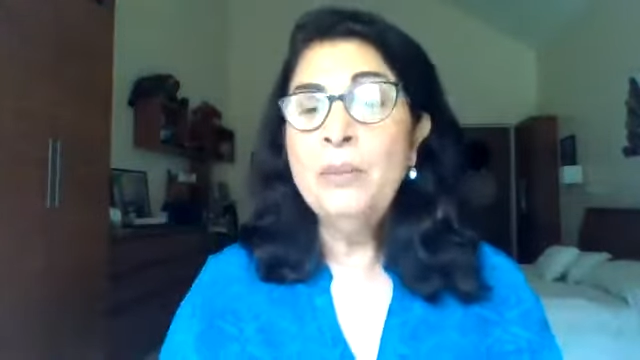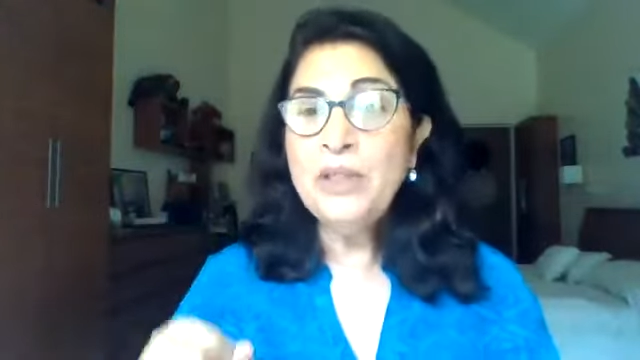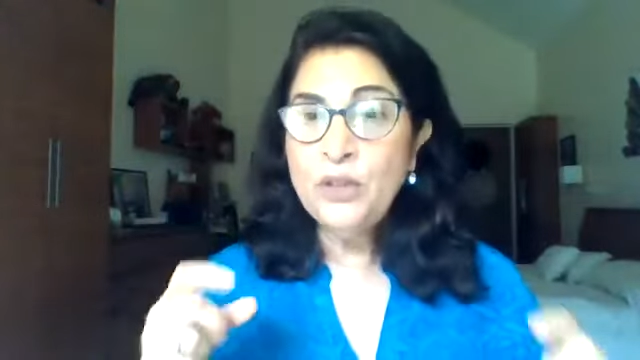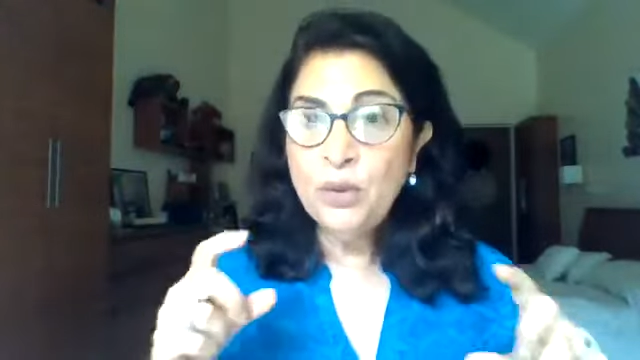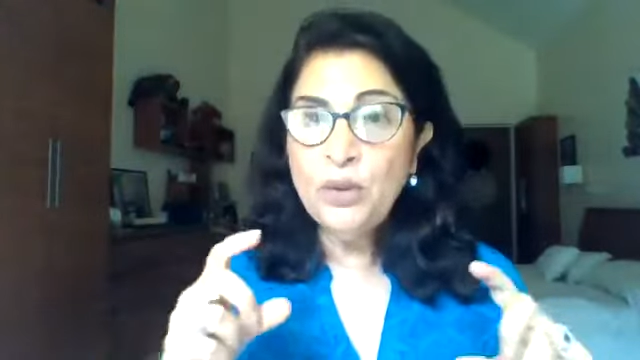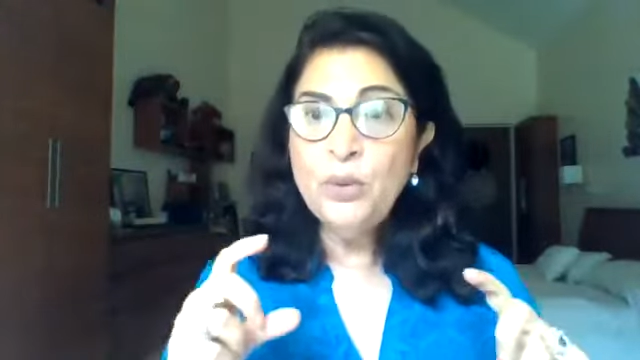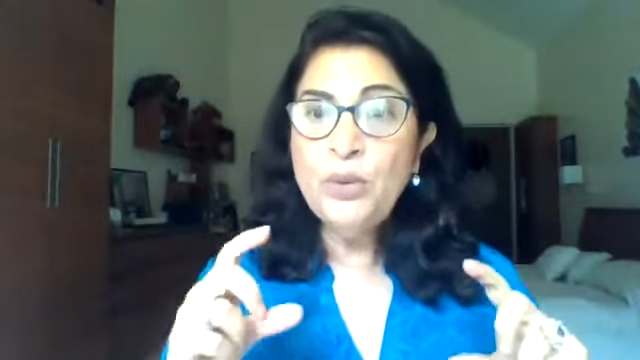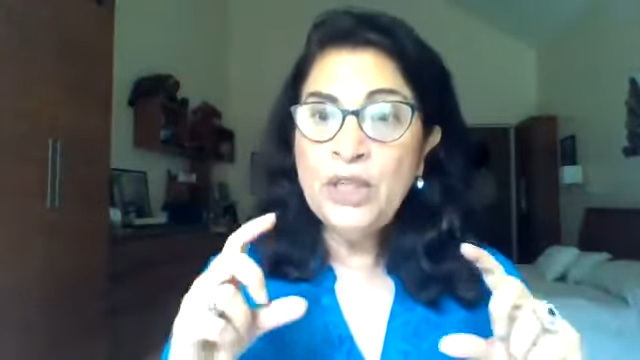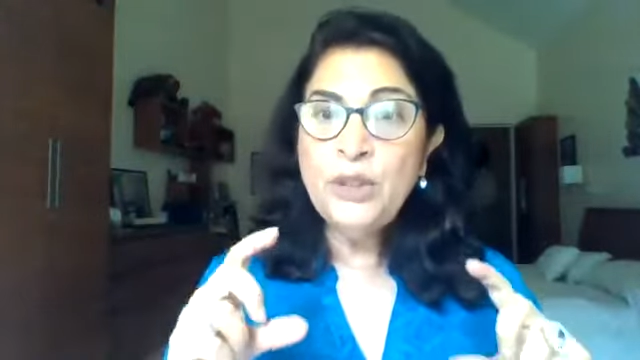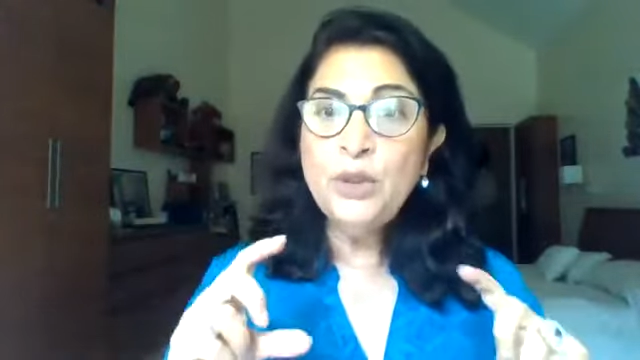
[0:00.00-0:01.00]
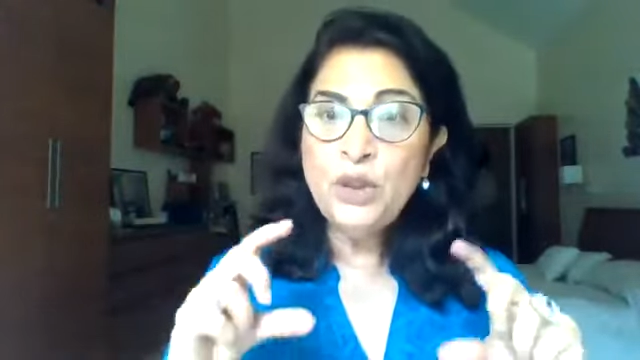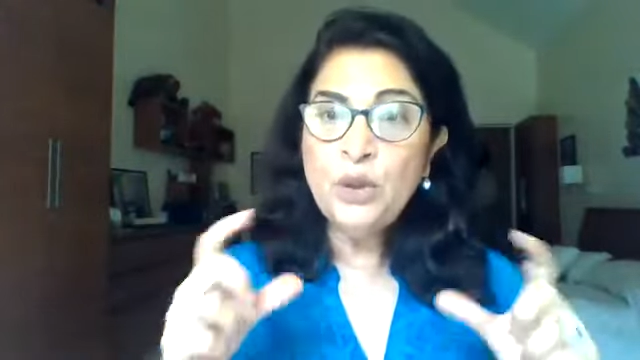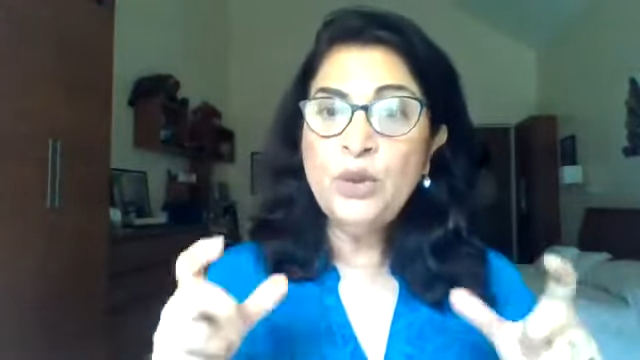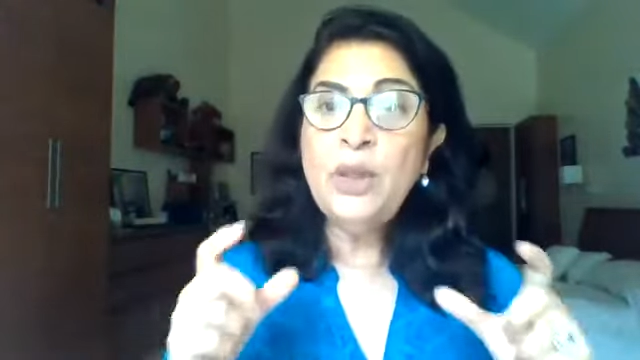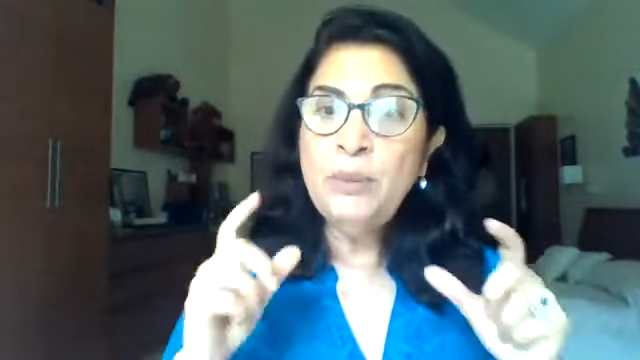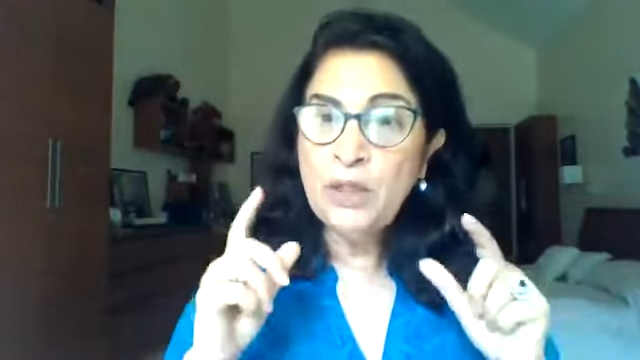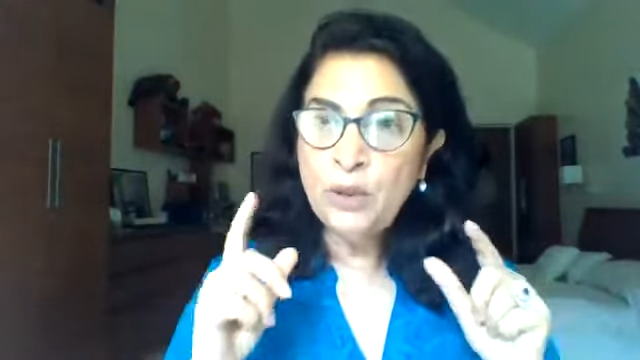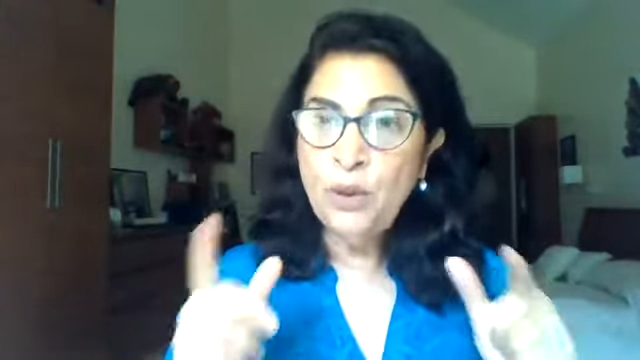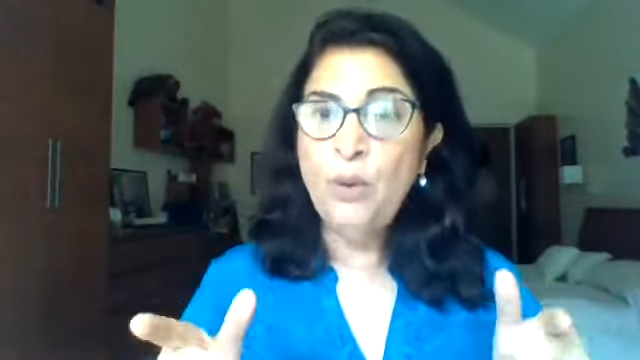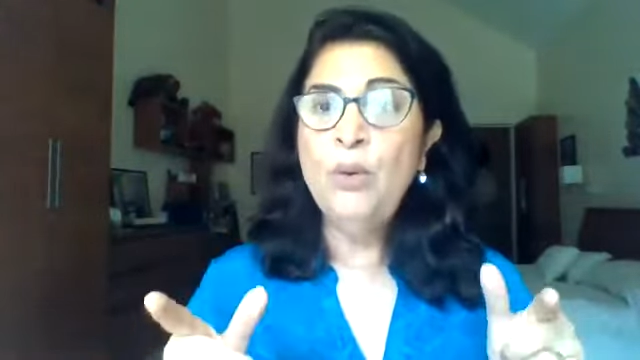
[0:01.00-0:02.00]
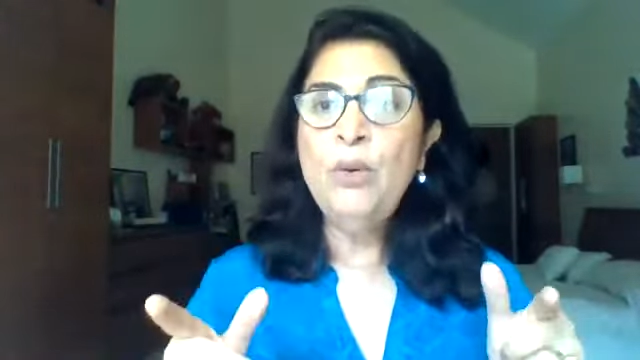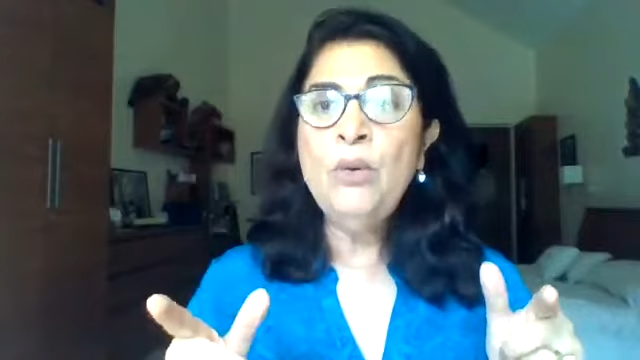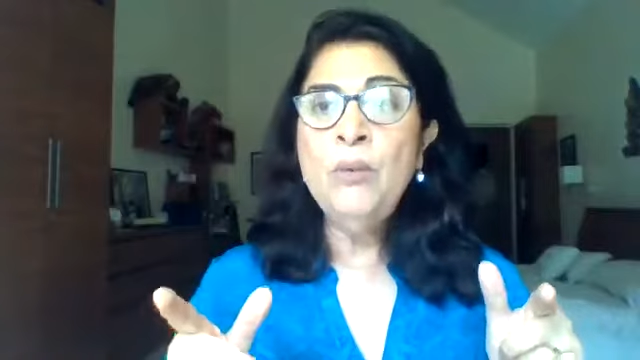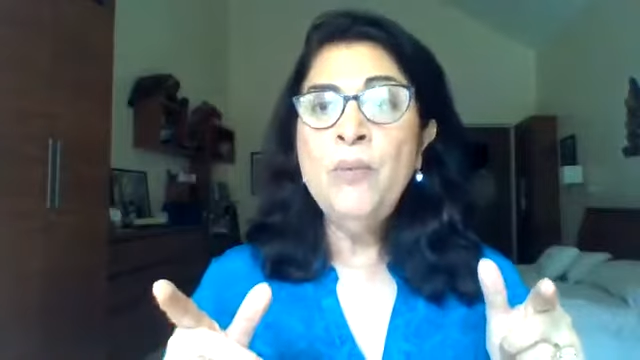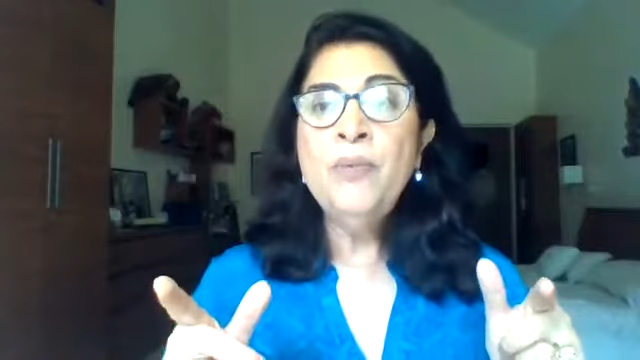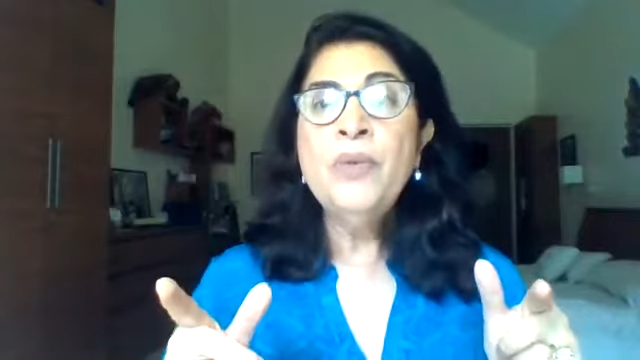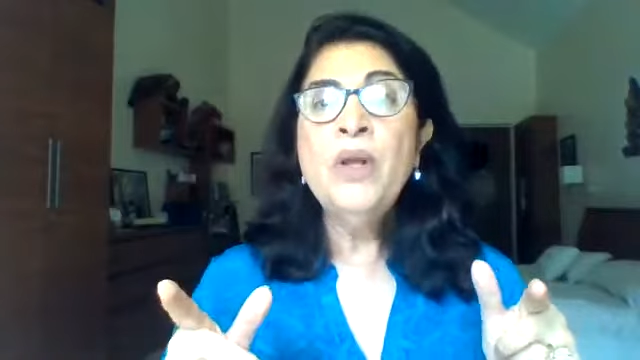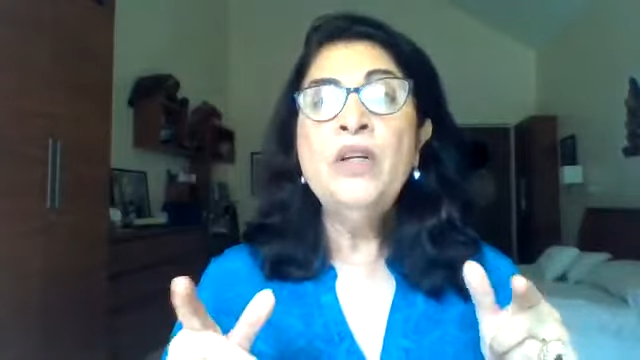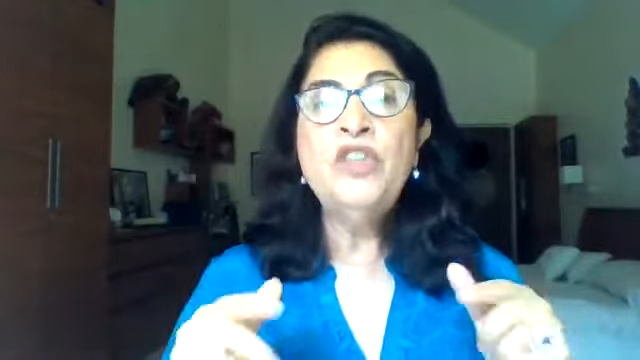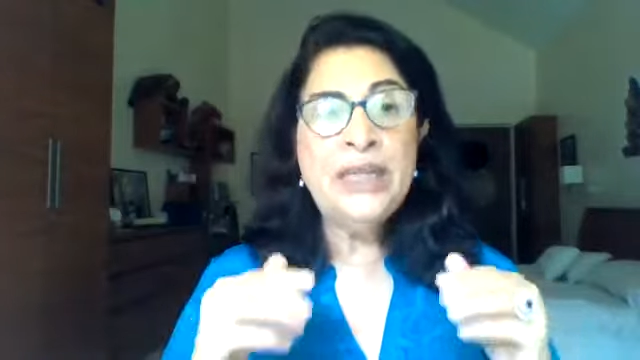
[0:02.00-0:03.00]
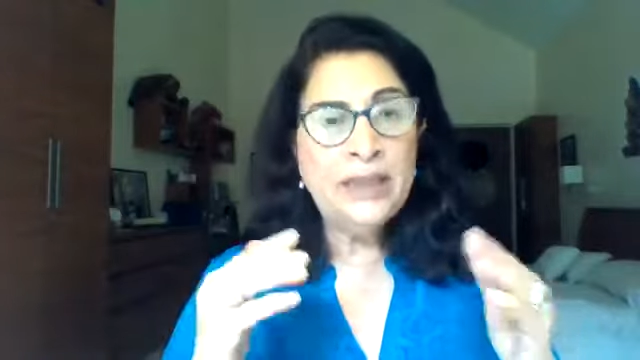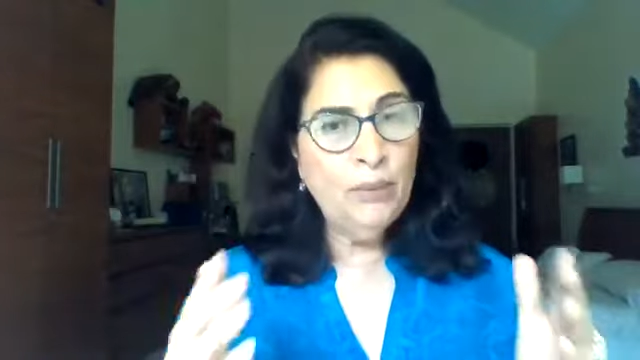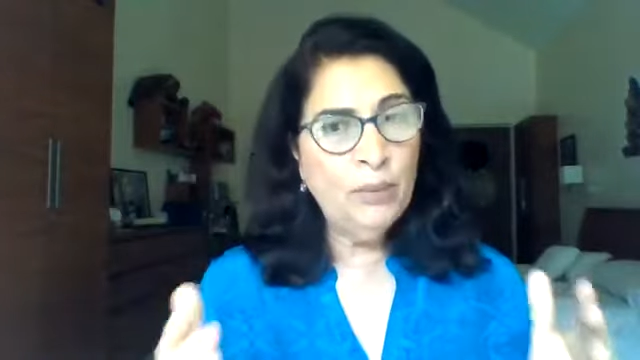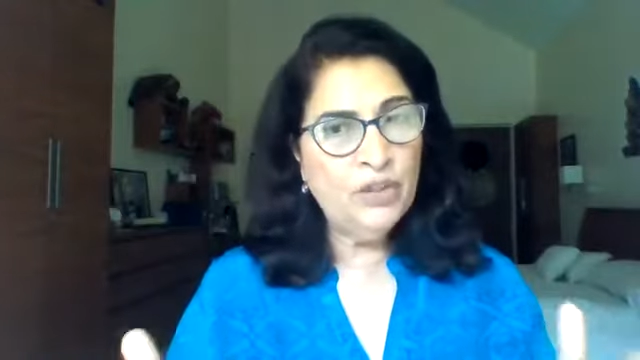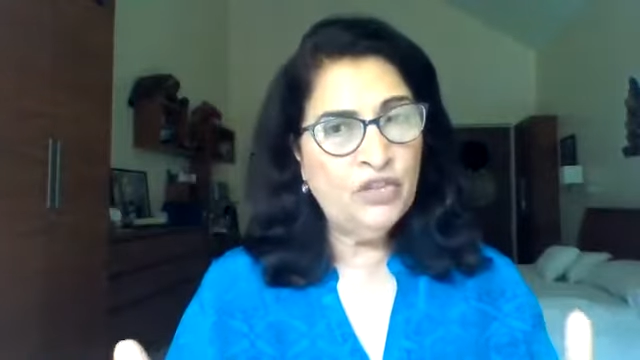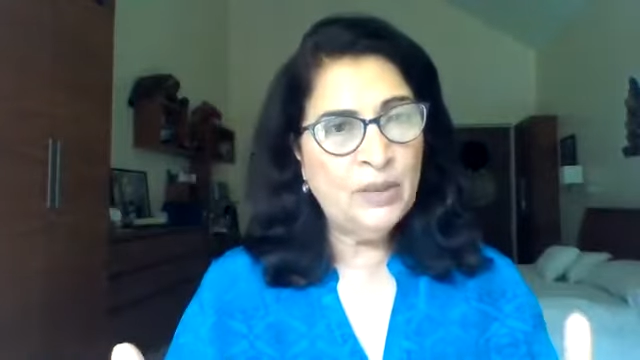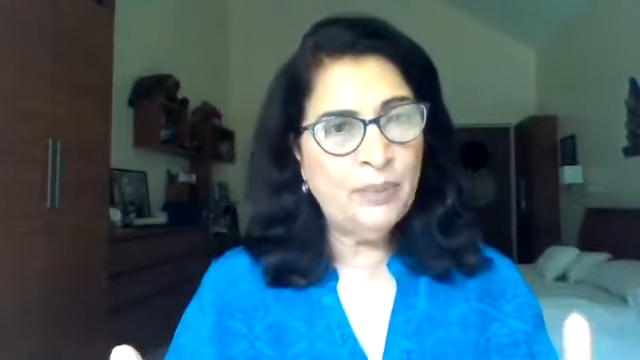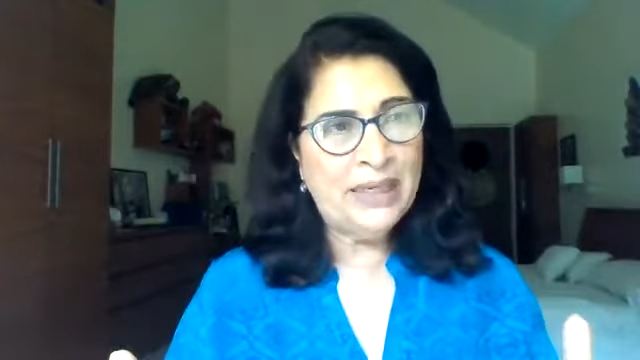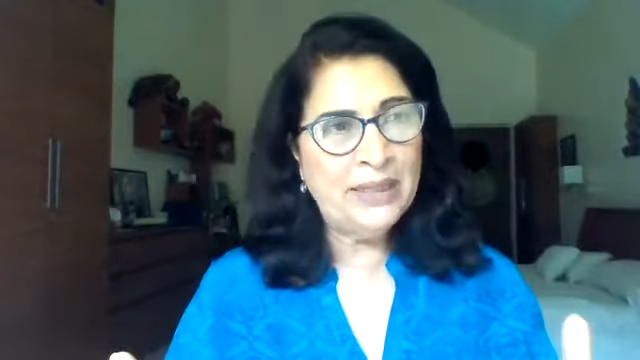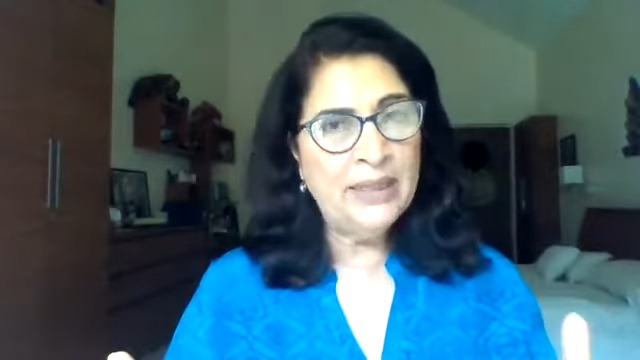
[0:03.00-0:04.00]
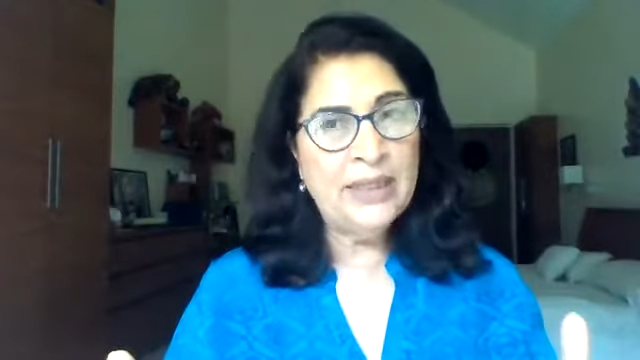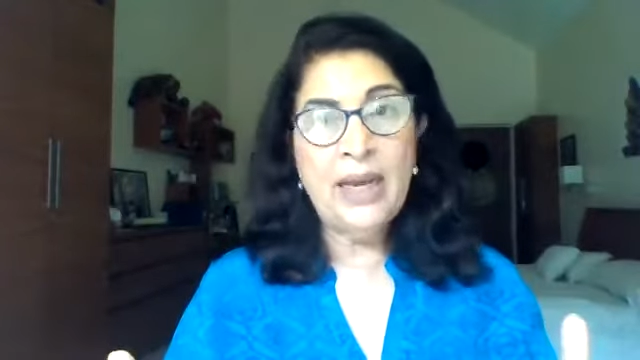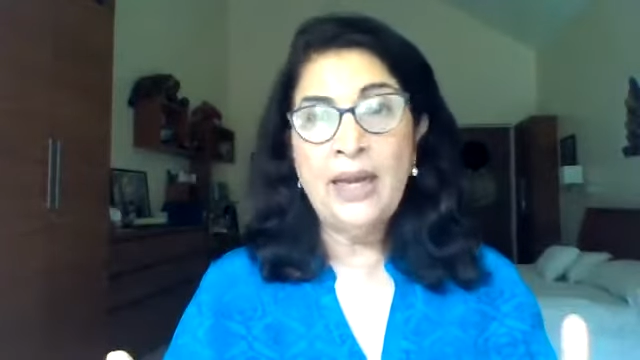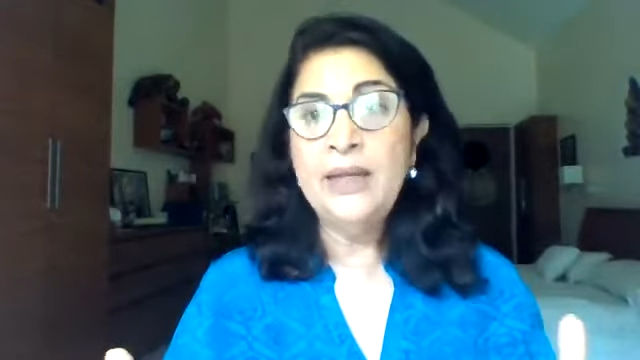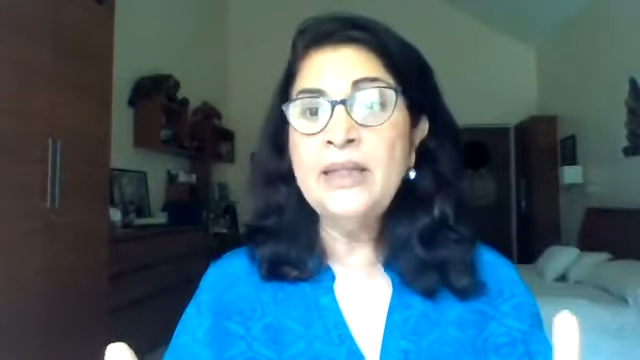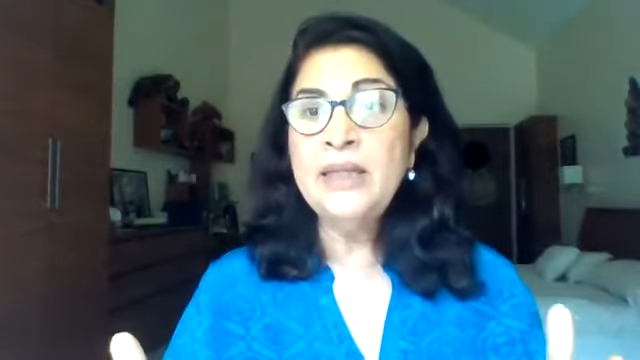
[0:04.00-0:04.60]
But so you need to show them that no, treat them with respect and care.